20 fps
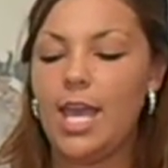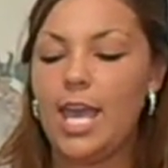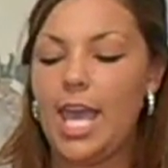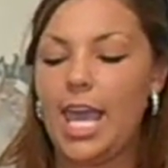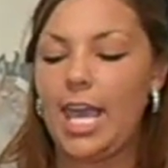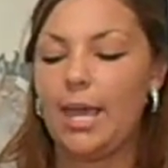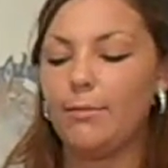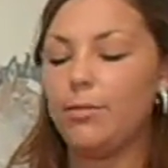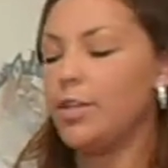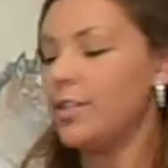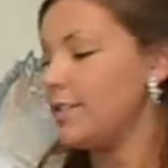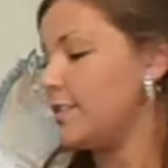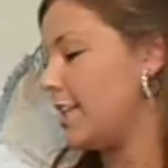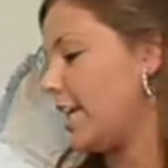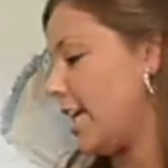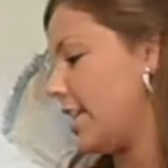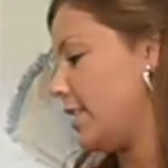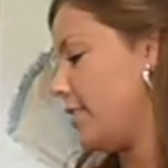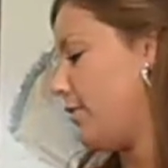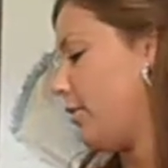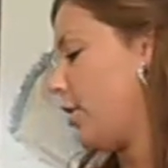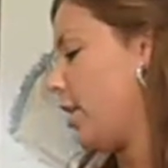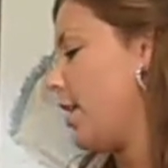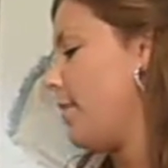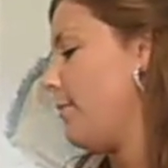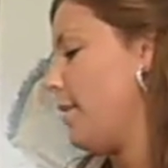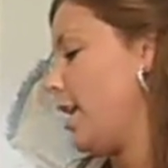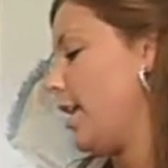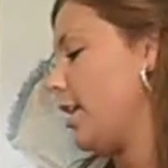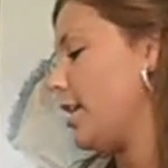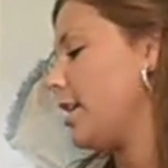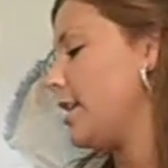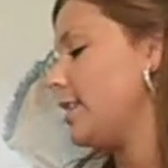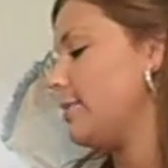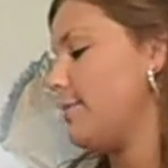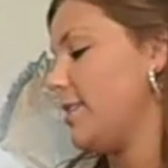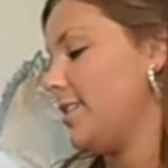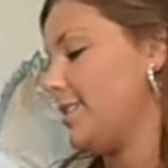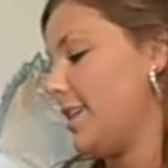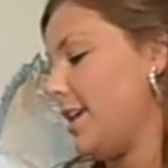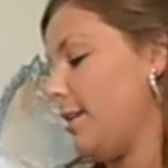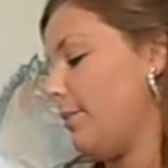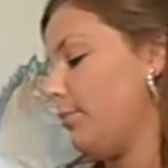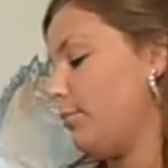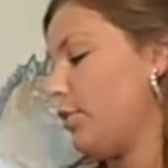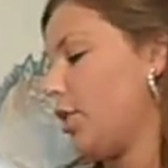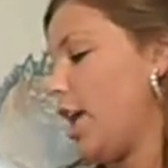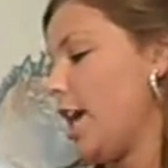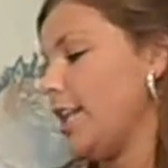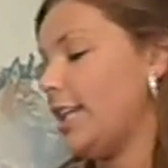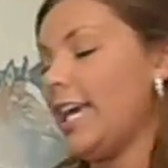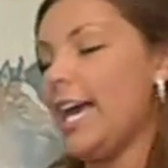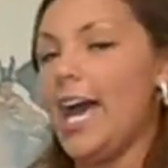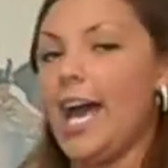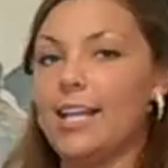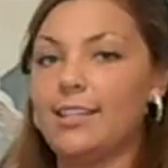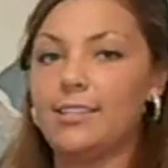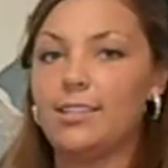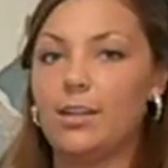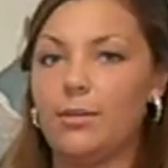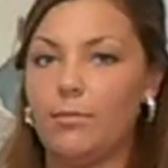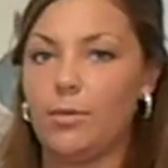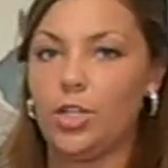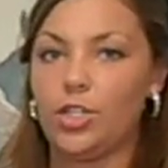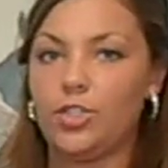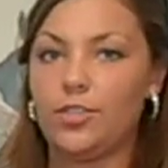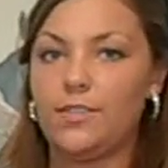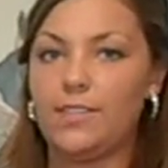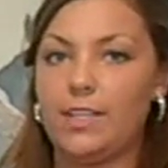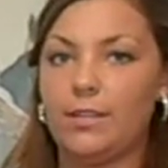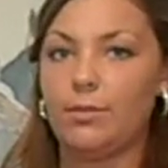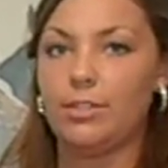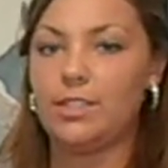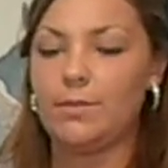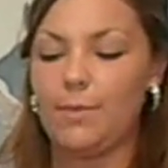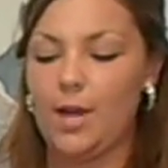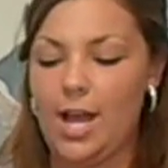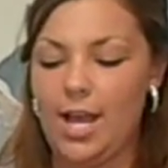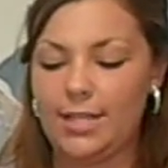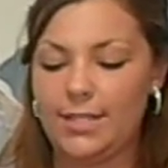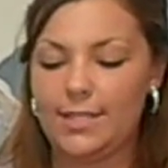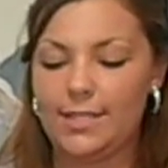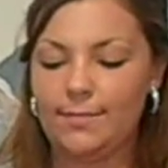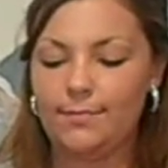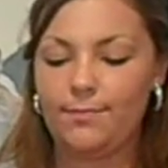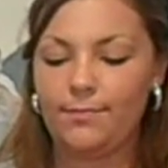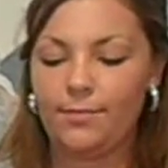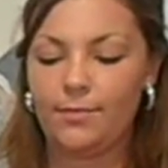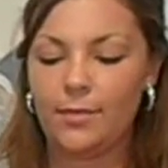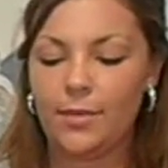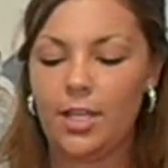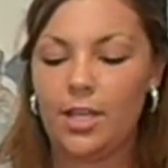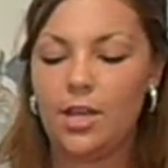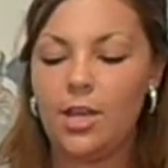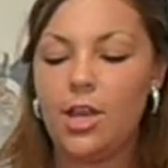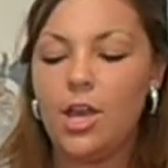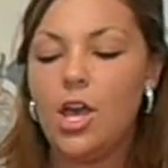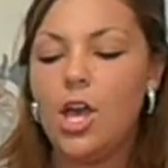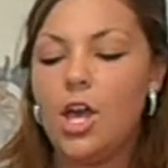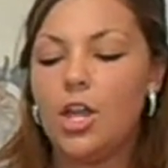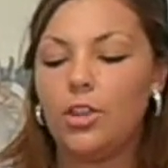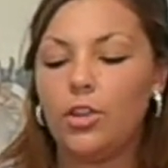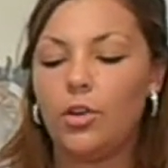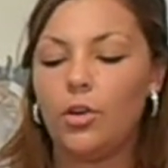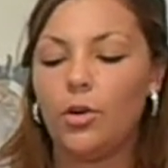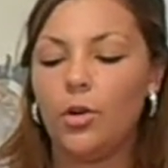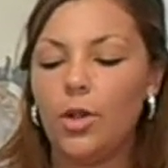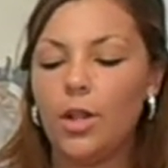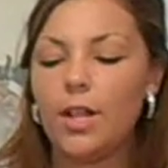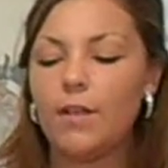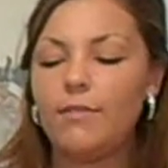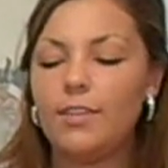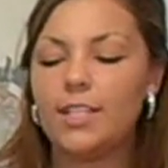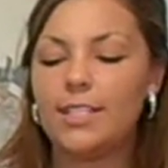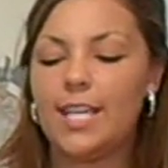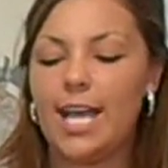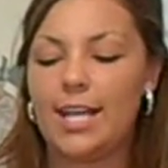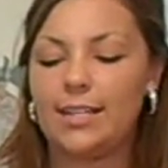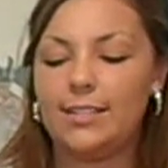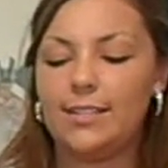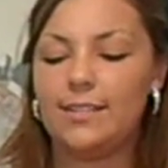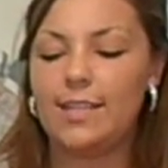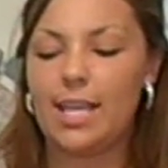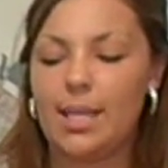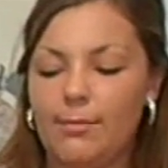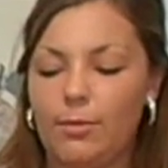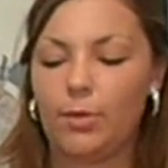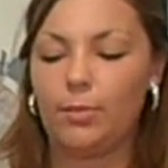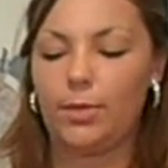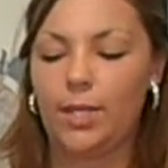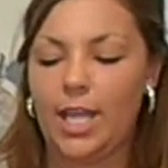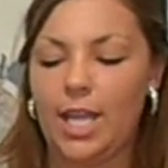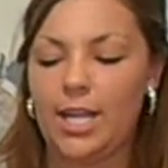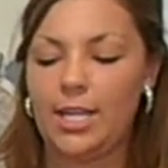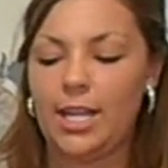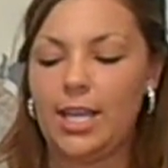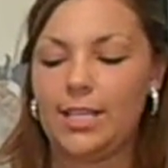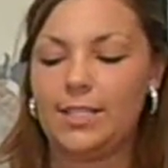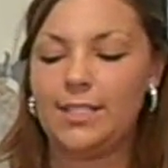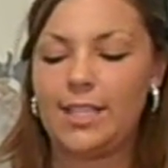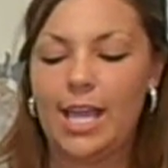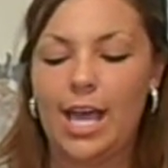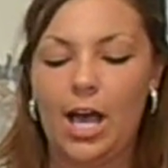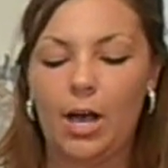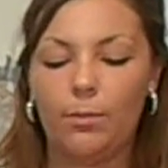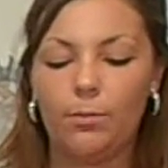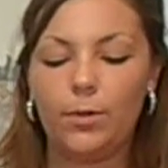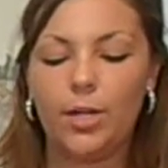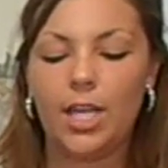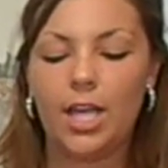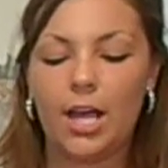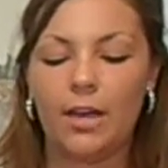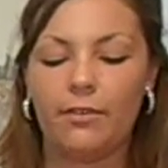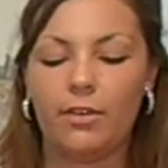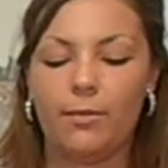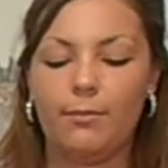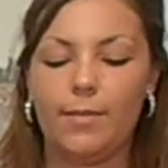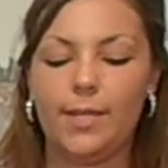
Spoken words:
Amber stands for America's Missing Broadcast Emergency Response. The goal of the Texas Amber Plan is to help recover